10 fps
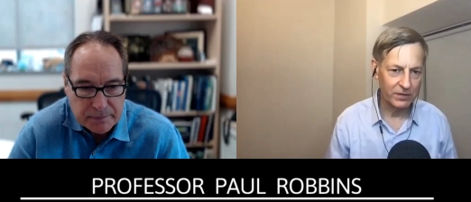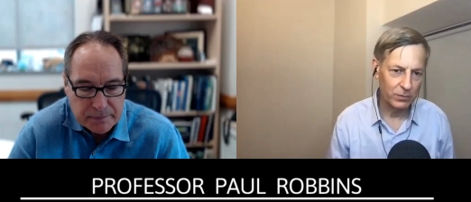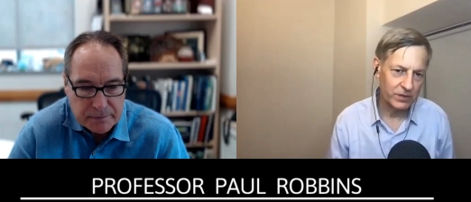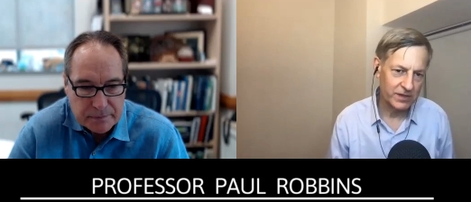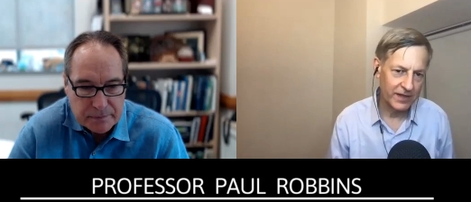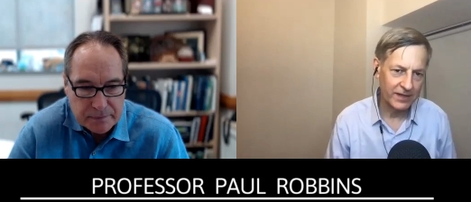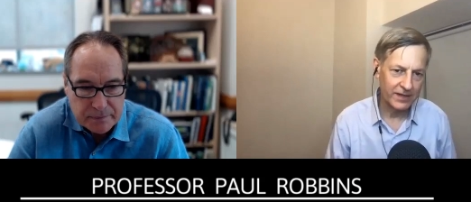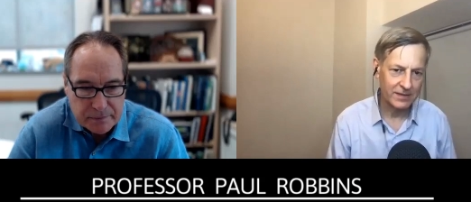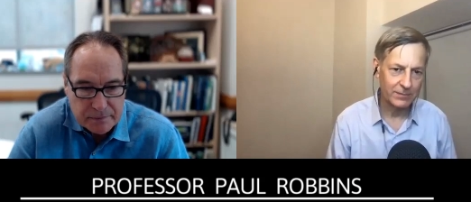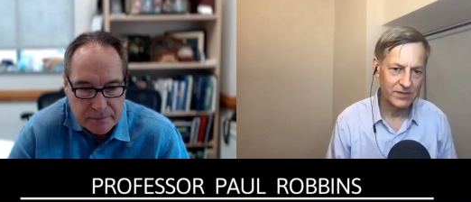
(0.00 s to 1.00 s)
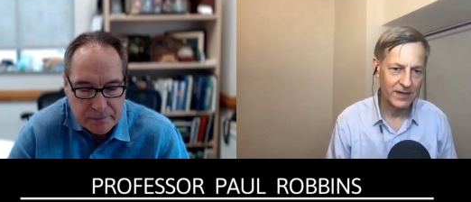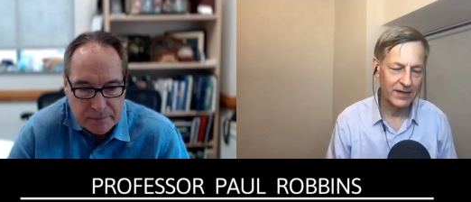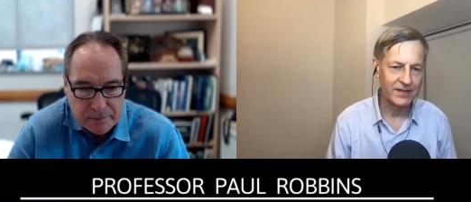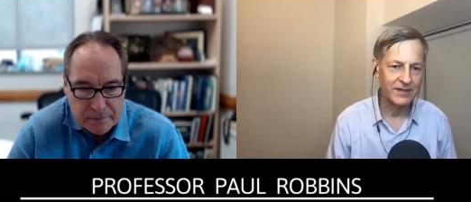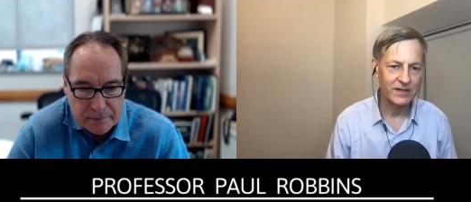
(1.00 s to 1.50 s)
Speaker 1: you were taking some
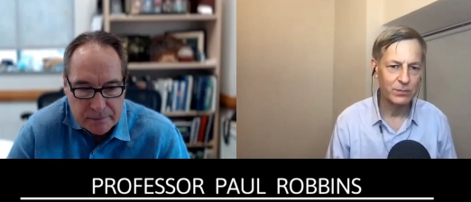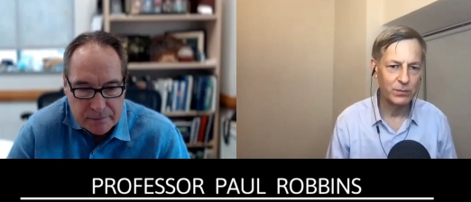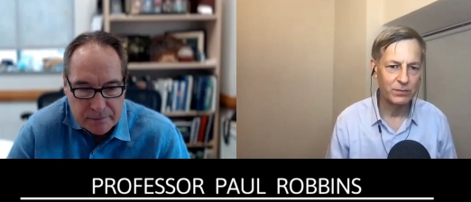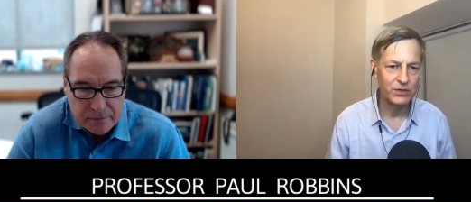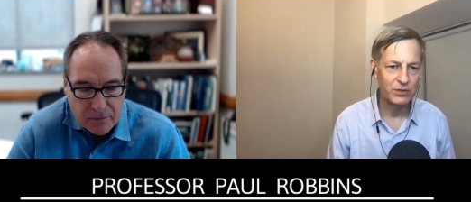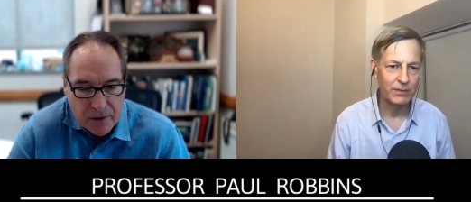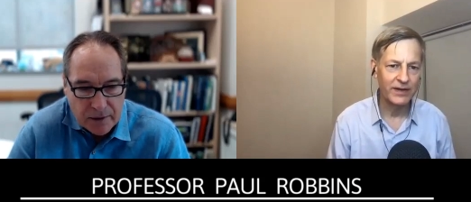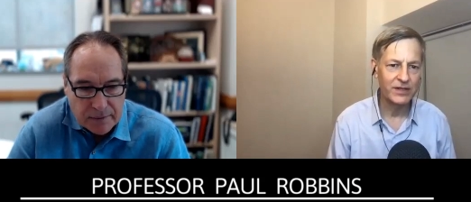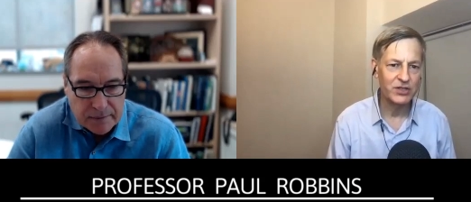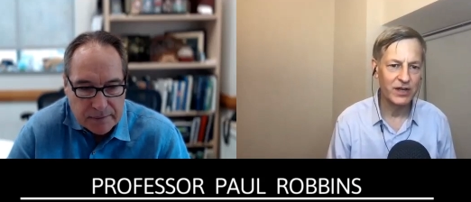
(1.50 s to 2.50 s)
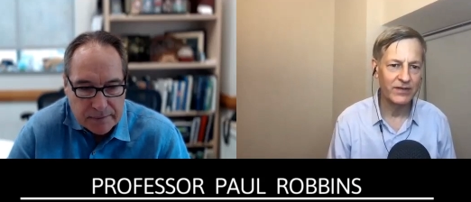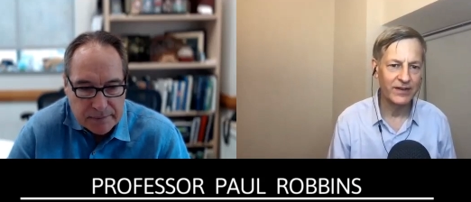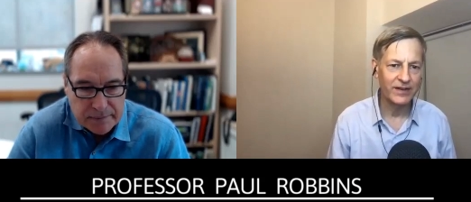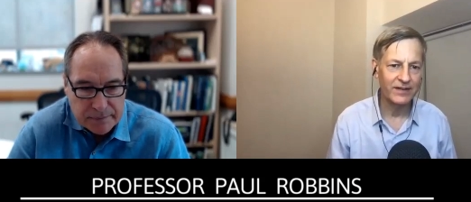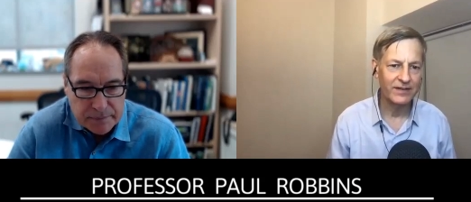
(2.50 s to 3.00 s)
senolytics. W- would you mind
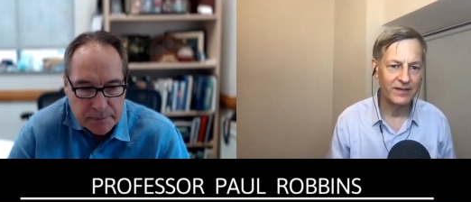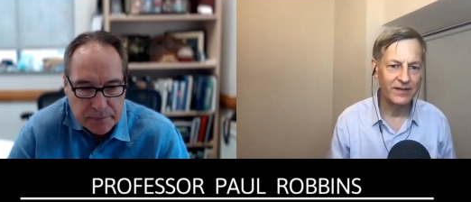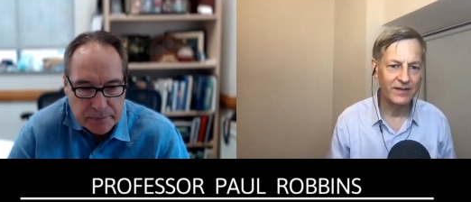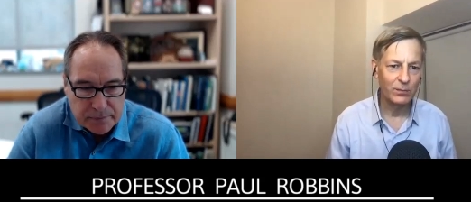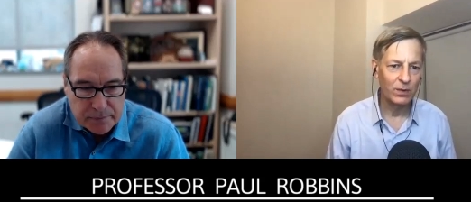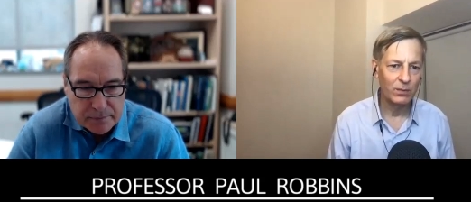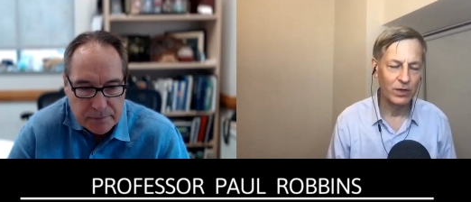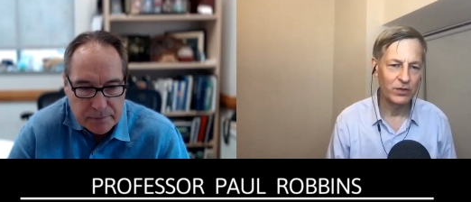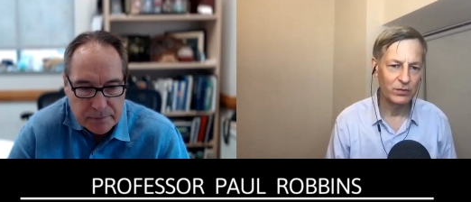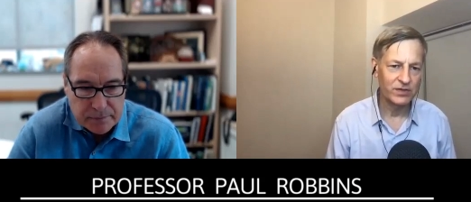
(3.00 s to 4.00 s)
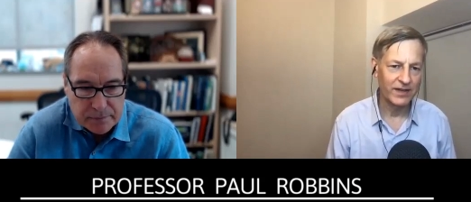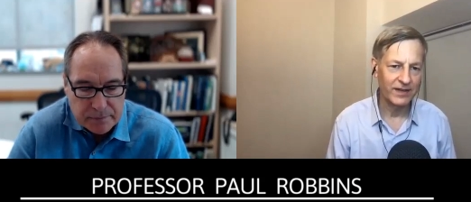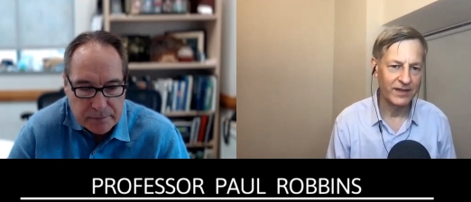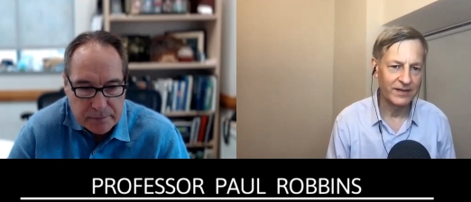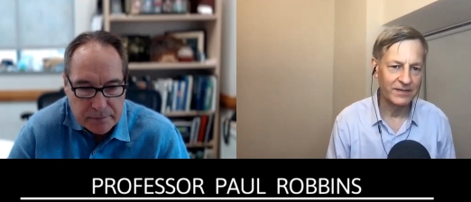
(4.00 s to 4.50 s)
sharing
Speaker 2: what, what you're
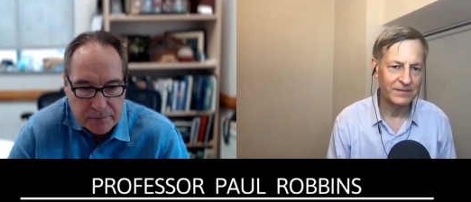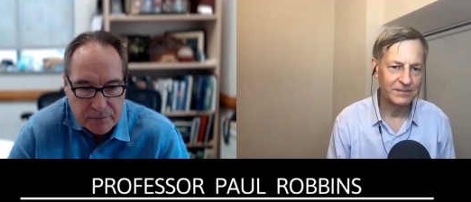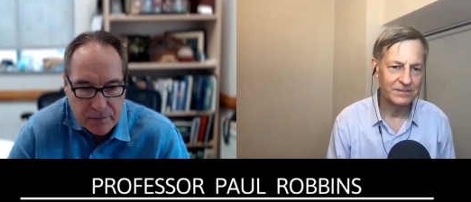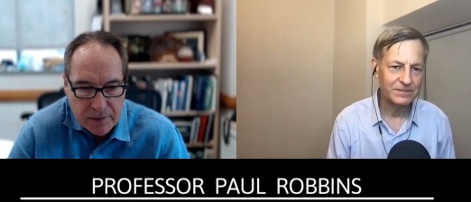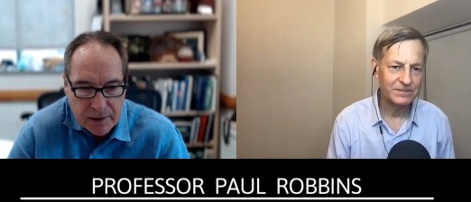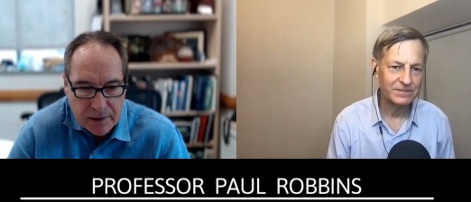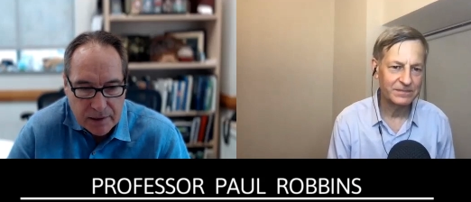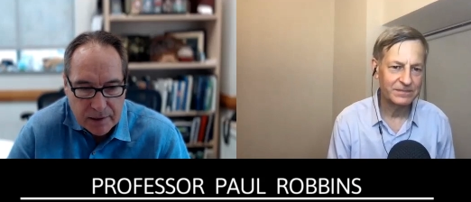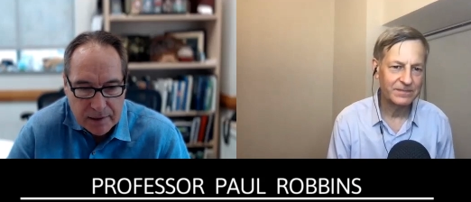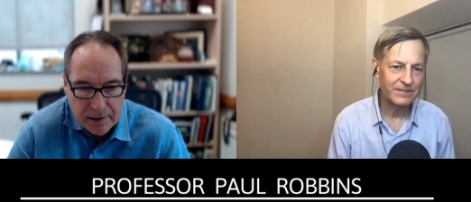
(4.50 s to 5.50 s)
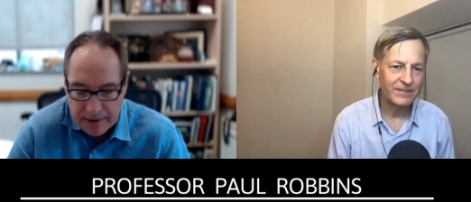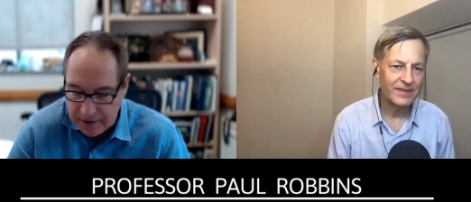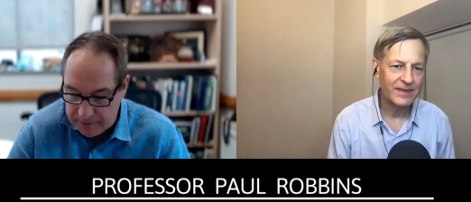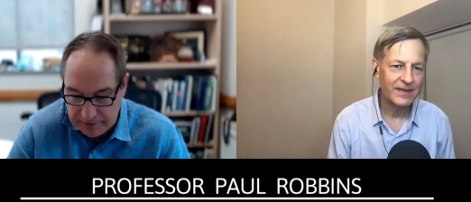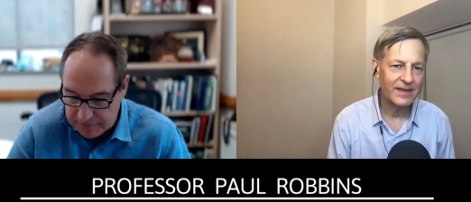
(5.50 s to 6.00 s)
taking?
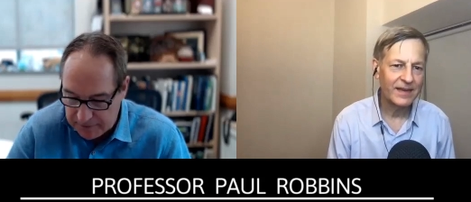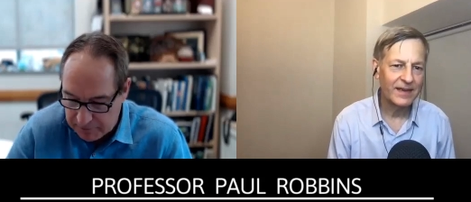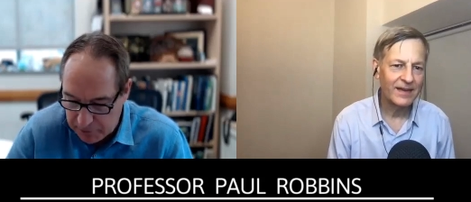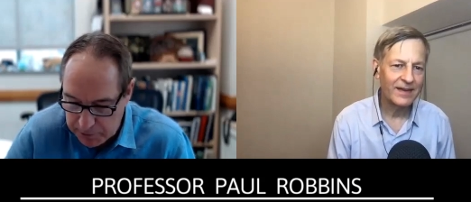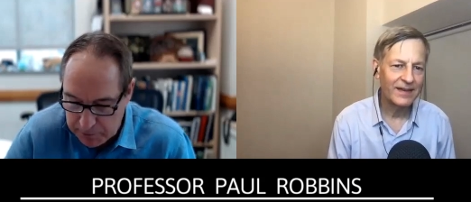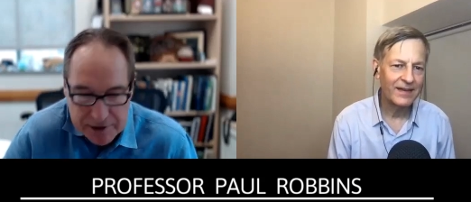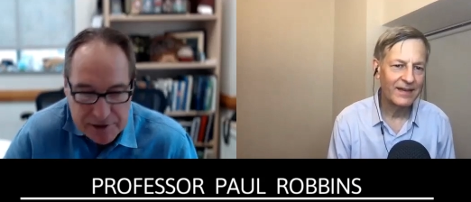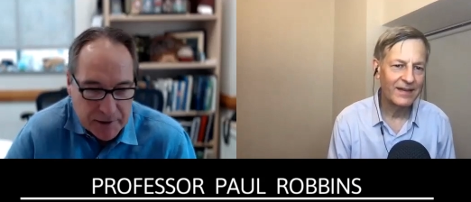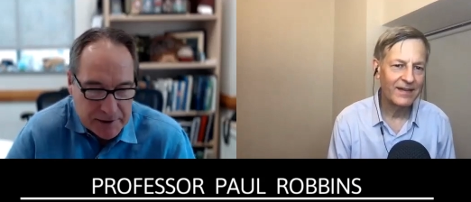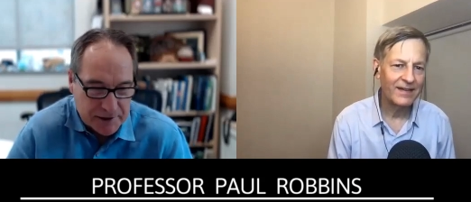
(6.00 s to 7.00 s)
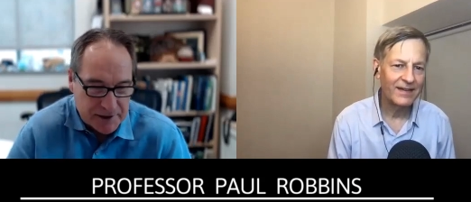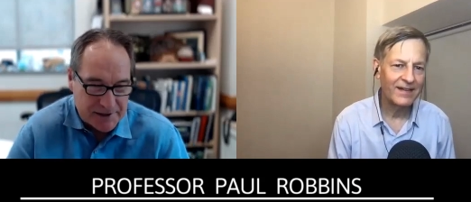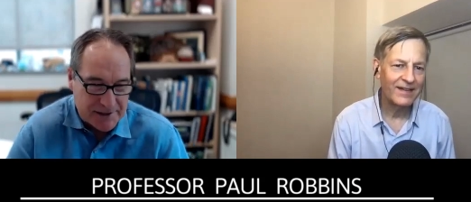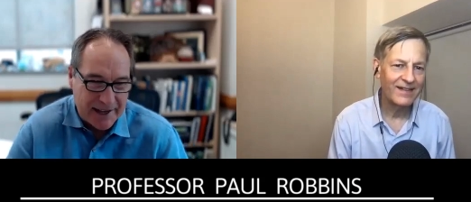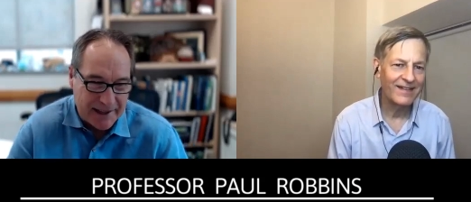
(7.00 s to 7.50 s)
Yeah, and I'm, I'm we're pleased to. I should just
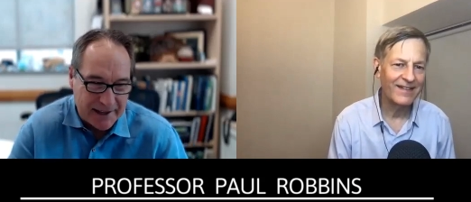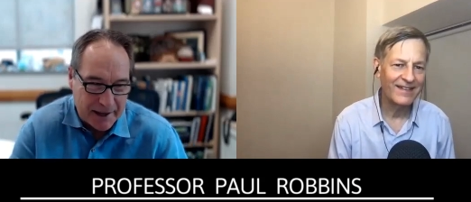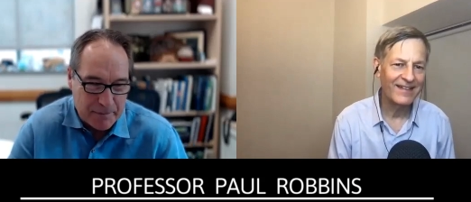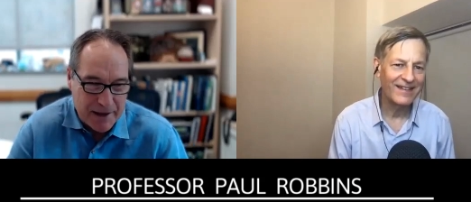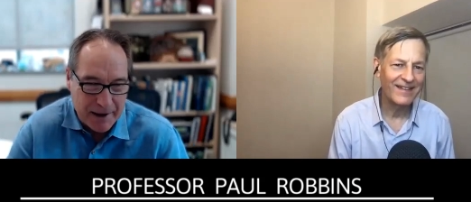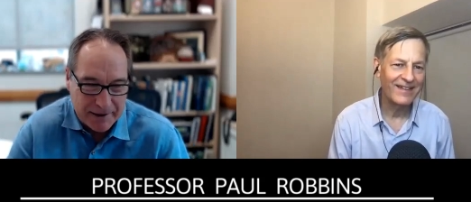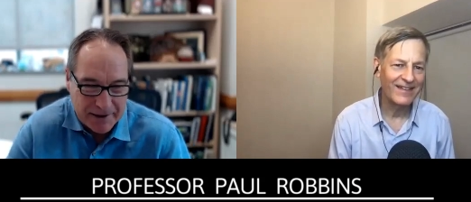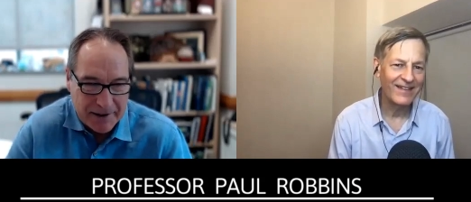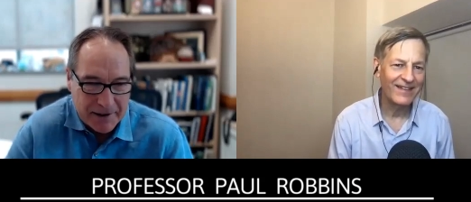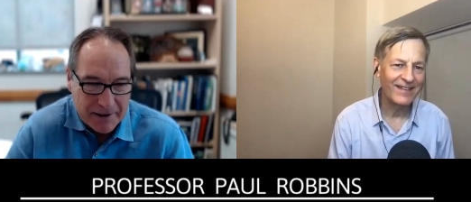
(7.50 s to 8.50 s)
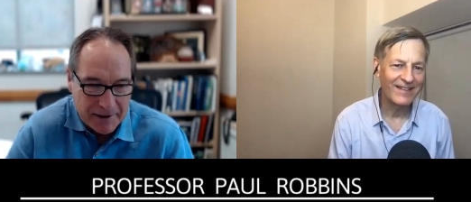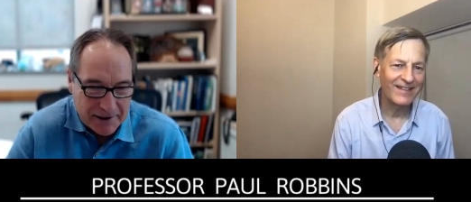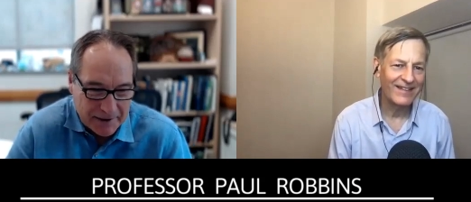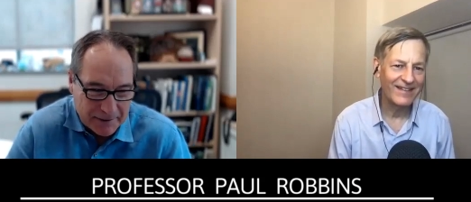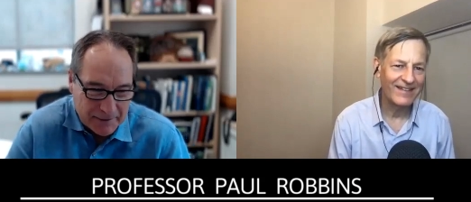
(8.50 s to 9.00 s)
say that I'm not
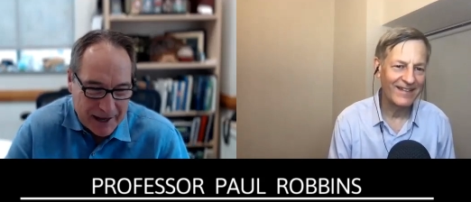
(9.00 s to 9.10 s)
um,